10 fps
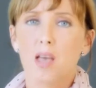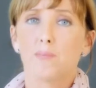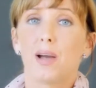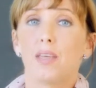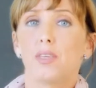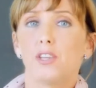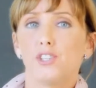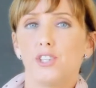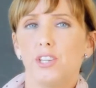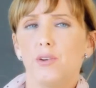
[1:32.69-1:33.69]
by the
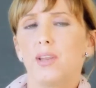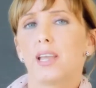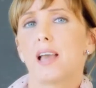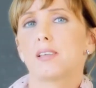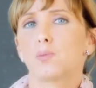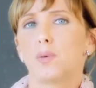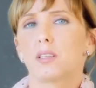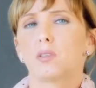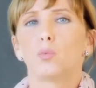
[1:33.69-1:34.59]
engineering aspect,